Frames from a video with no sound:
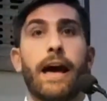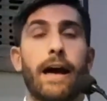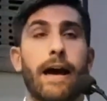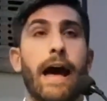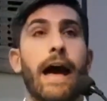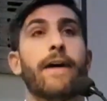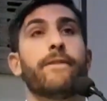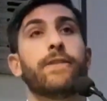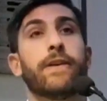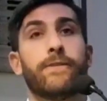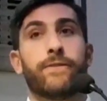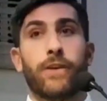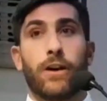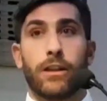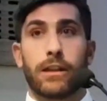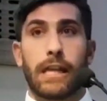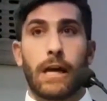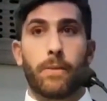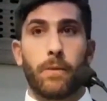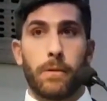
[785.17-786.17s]
Having
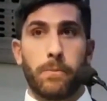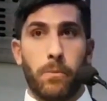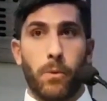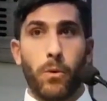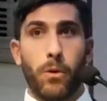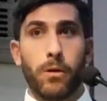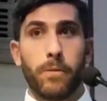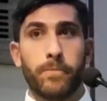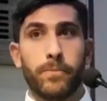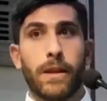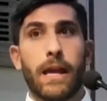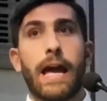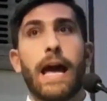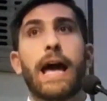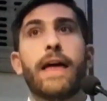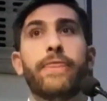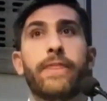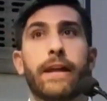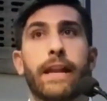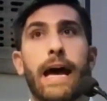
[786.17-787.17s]
felt that report
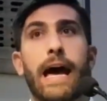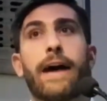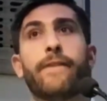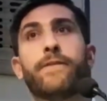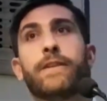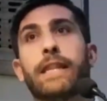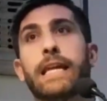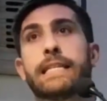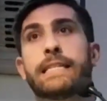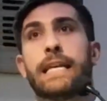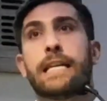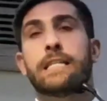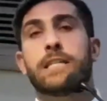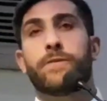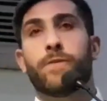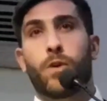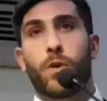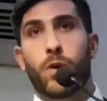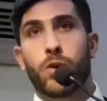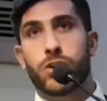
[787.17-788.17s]
and then having that sense
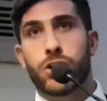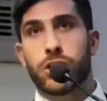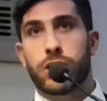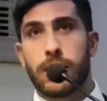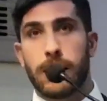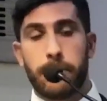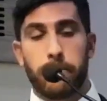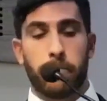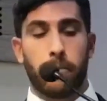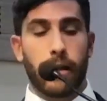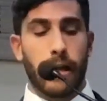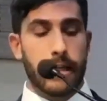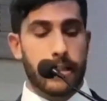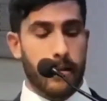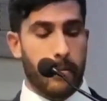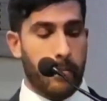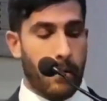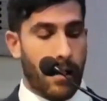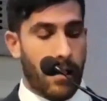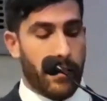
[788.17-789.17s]
of urgency placed
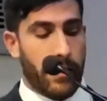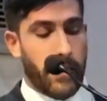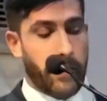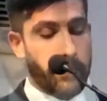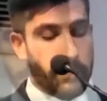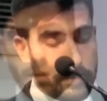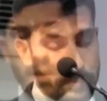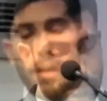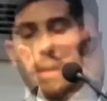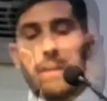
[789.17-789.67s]
upon them.